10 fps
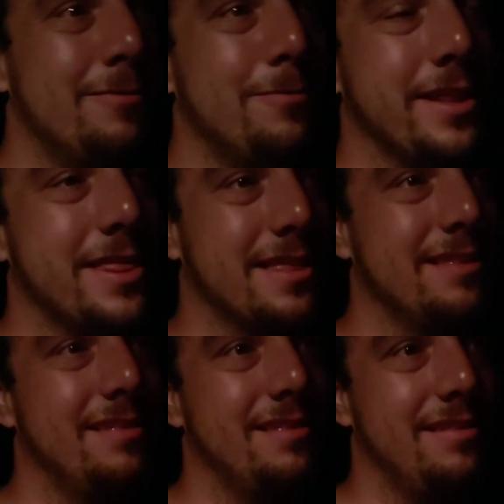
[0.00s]
with
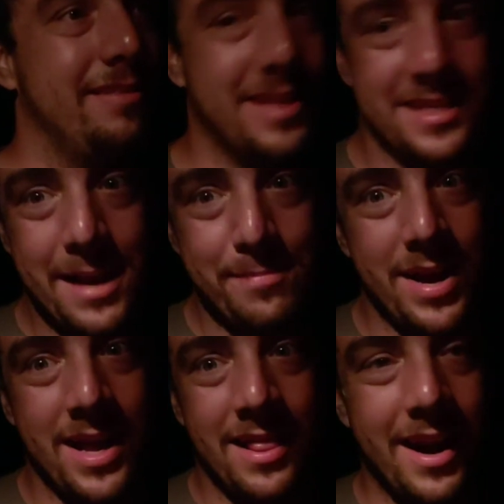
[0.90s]
the same
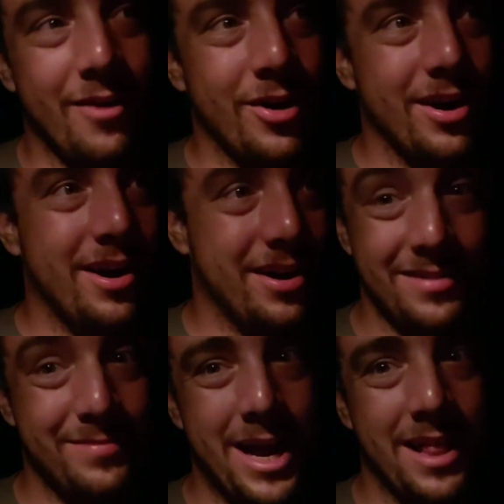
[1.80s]
mile an hour,
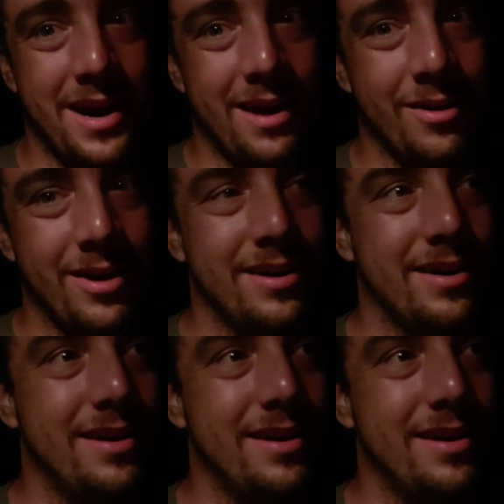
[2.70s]
100 mile an hour.